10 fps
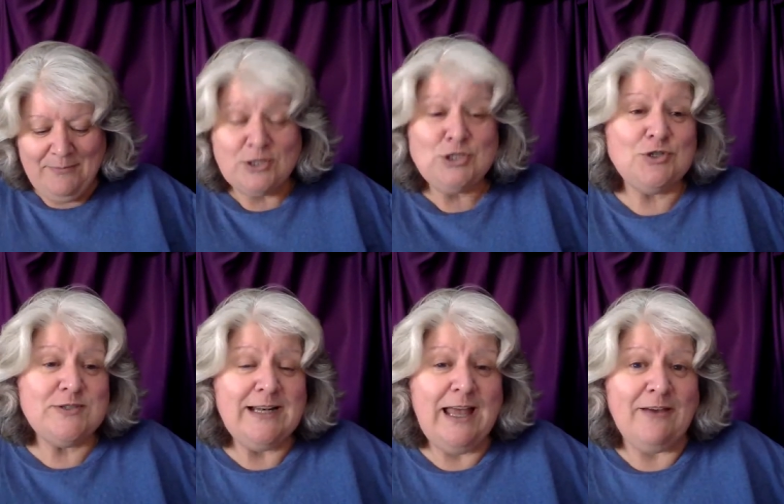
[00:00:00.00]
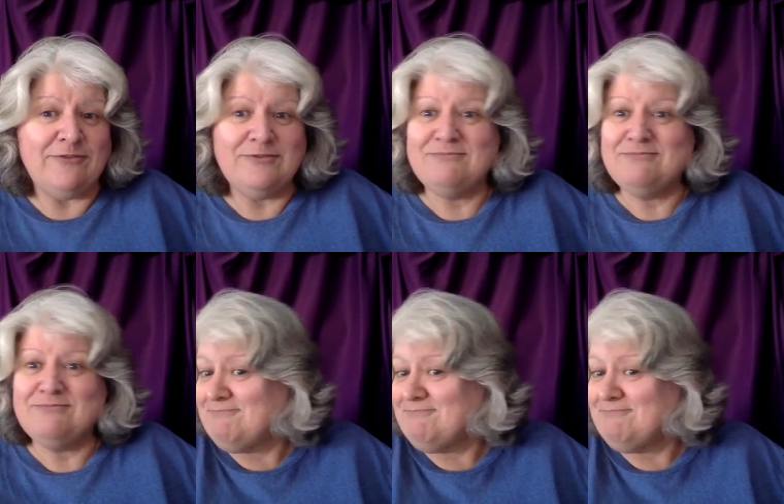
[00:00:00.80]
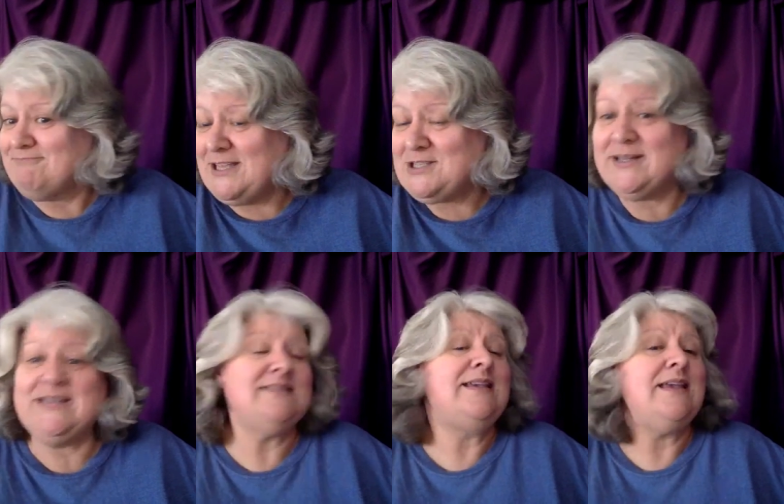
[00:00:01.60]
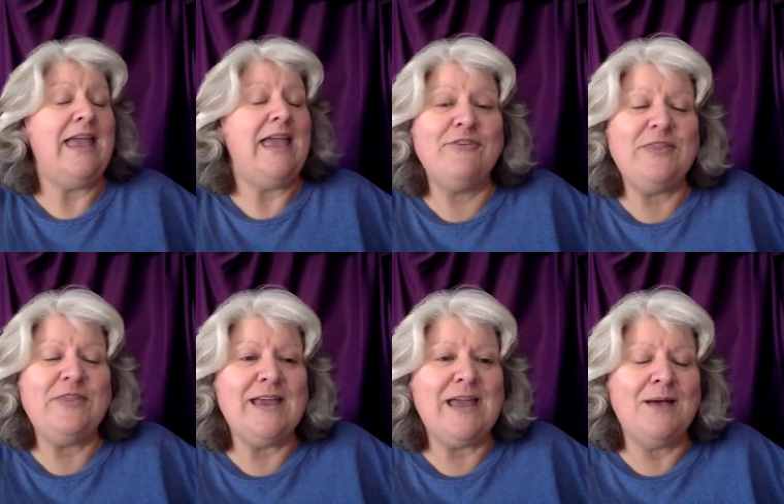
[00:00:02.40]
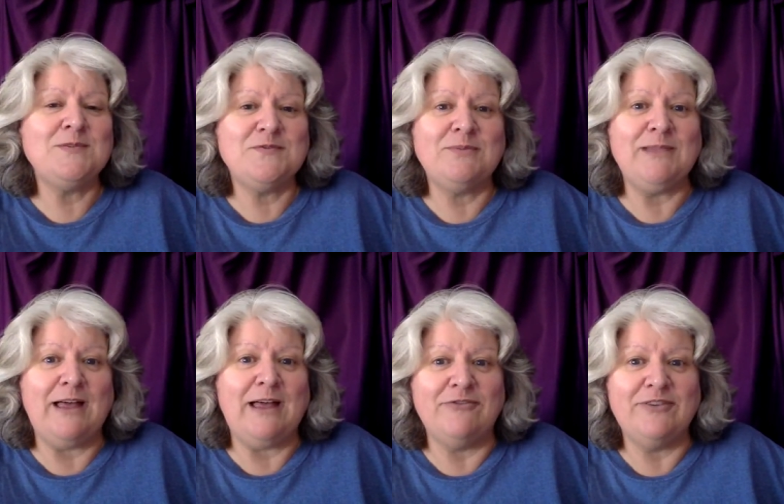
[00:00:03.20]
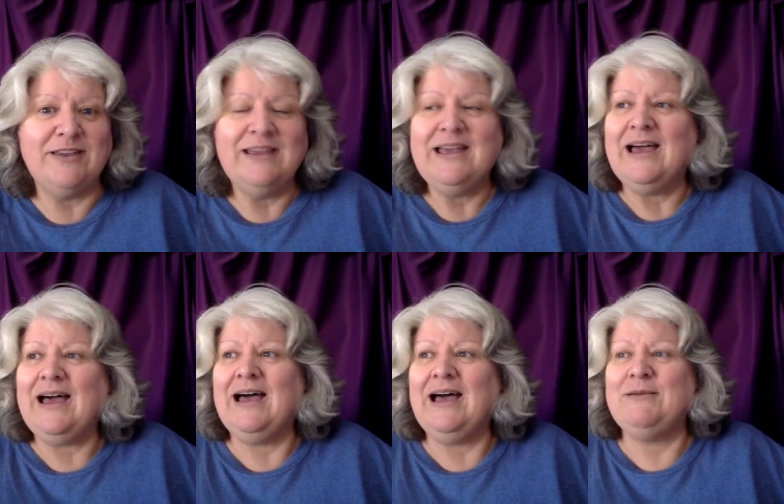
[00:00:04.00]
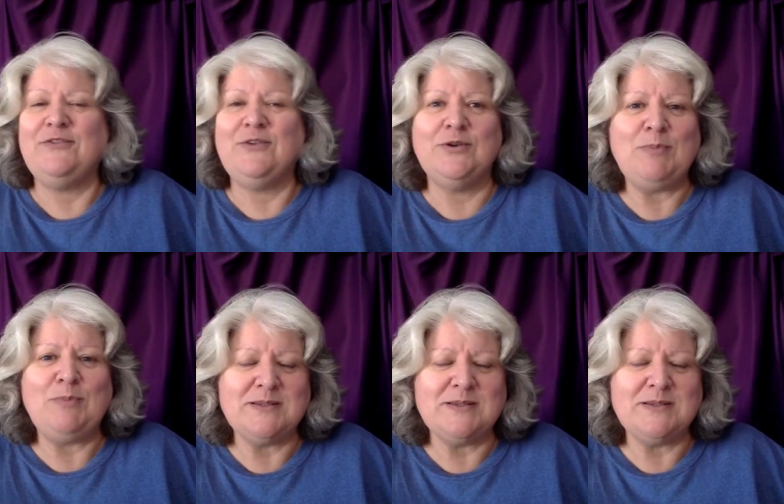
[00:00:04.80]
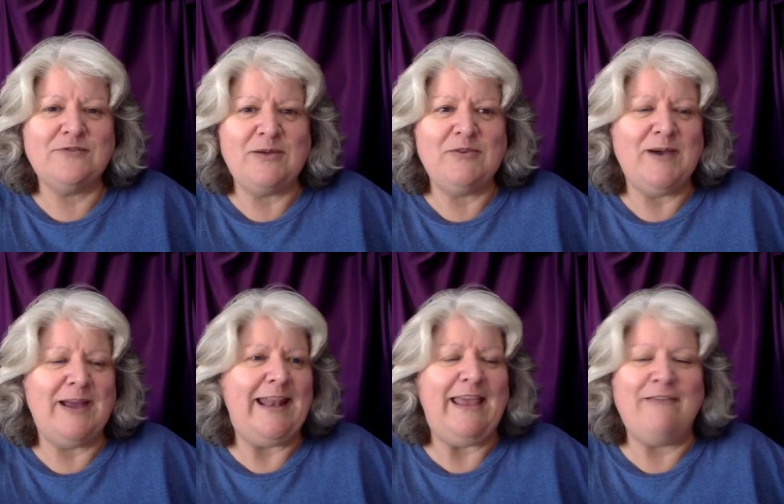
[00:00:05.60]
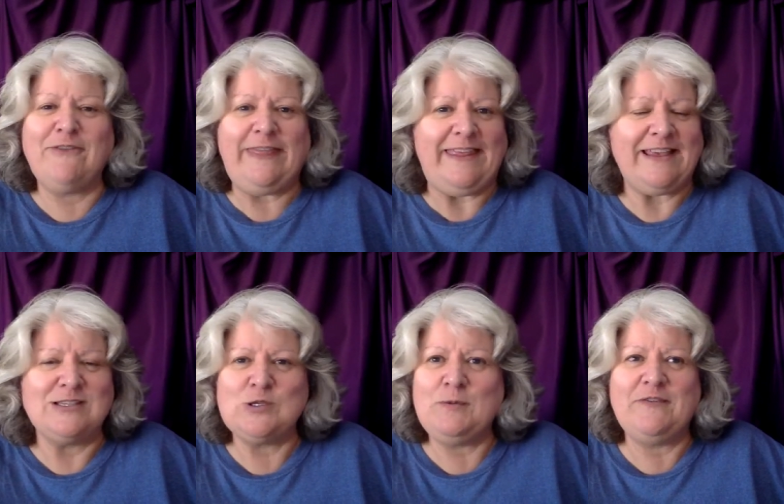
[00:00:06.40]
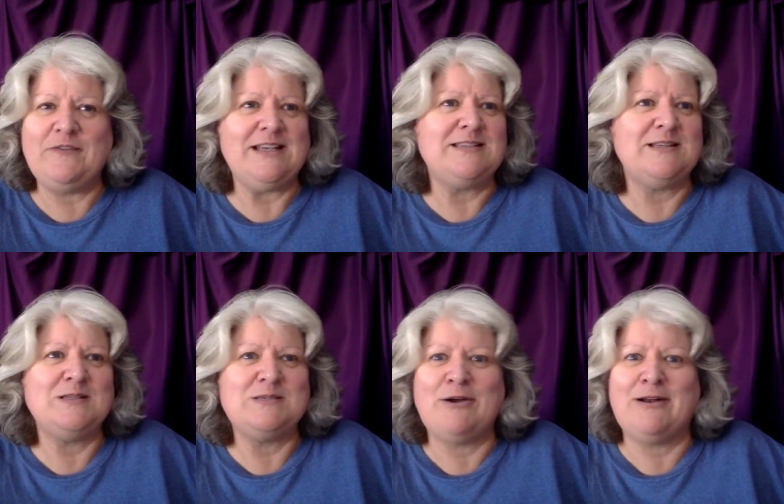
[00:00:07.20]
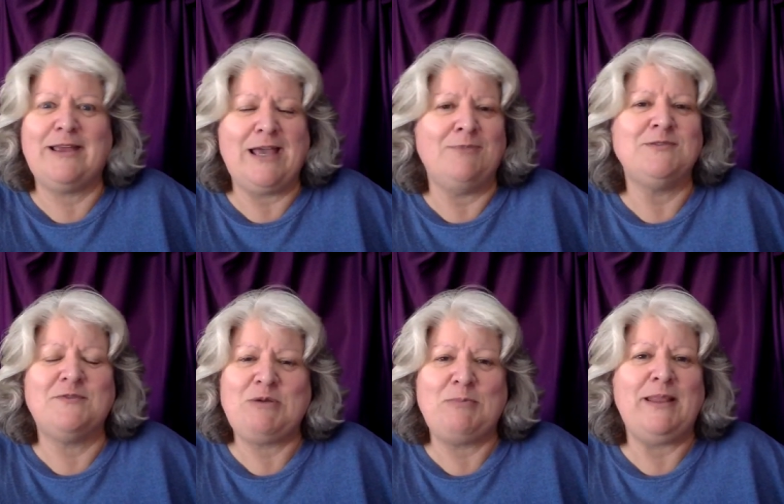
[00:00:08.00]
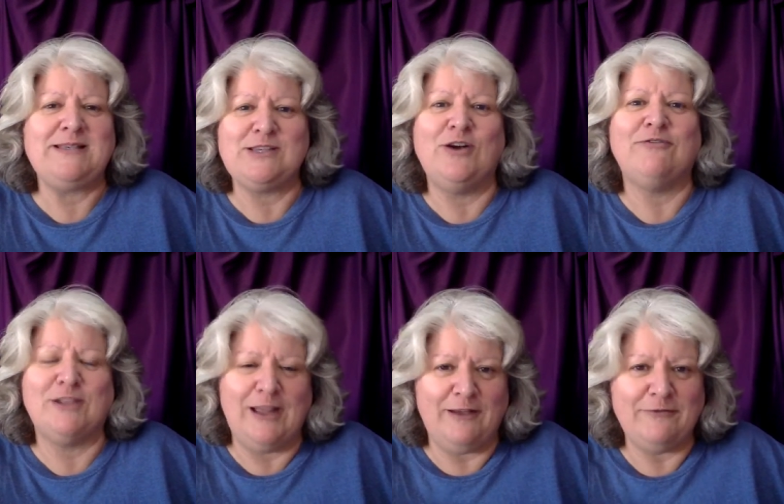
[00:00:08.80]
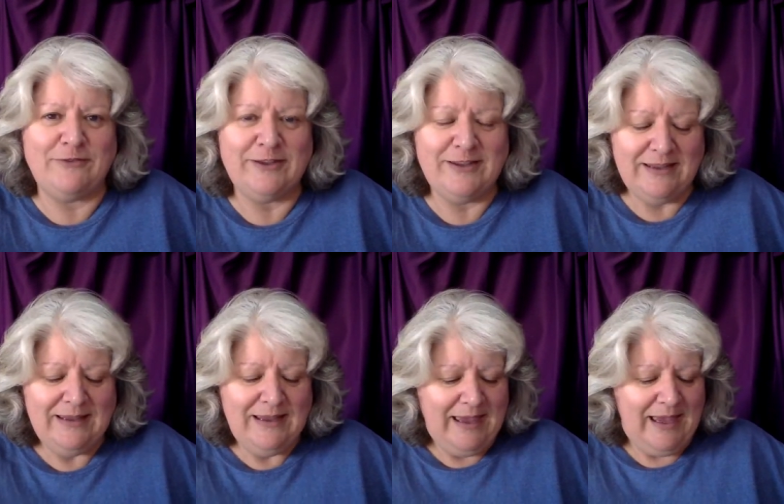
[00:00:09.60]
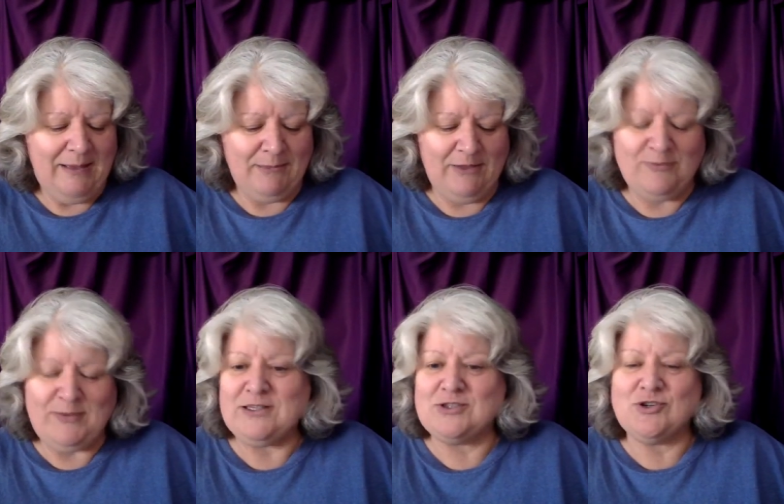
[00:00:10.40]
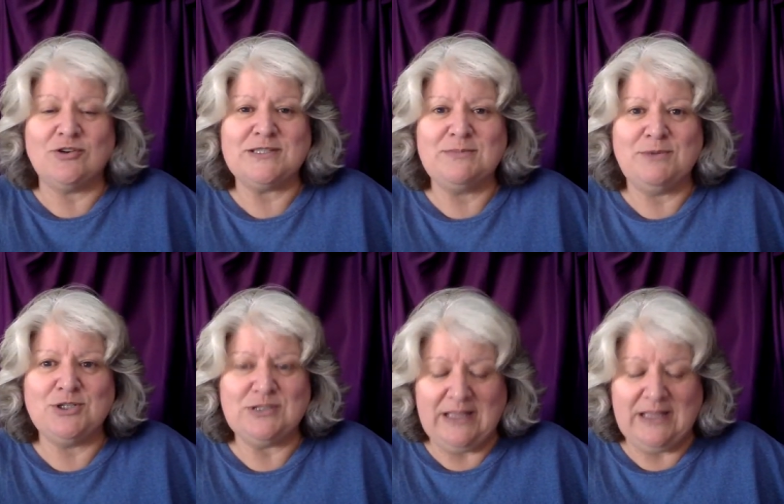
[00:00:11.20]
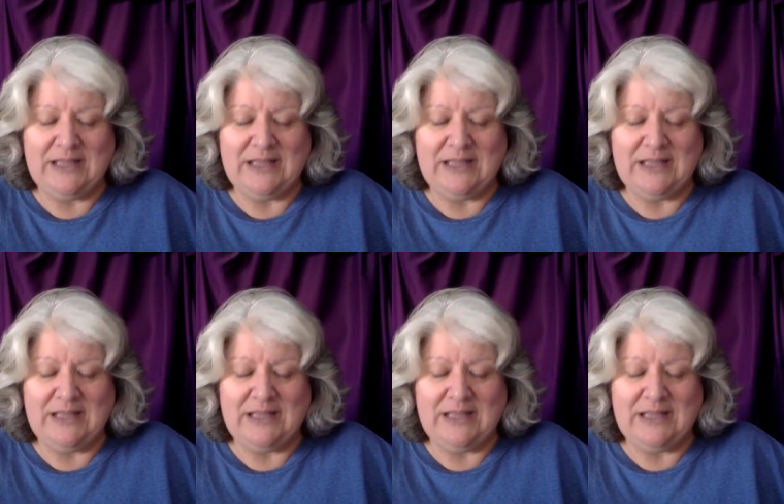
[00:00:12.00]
Choosing love. That's really easy. Everything comes from love. If you're in a positive frame of mind, everything super fantastic and sparkling comes from a place of love. Love being the strongest emotion that there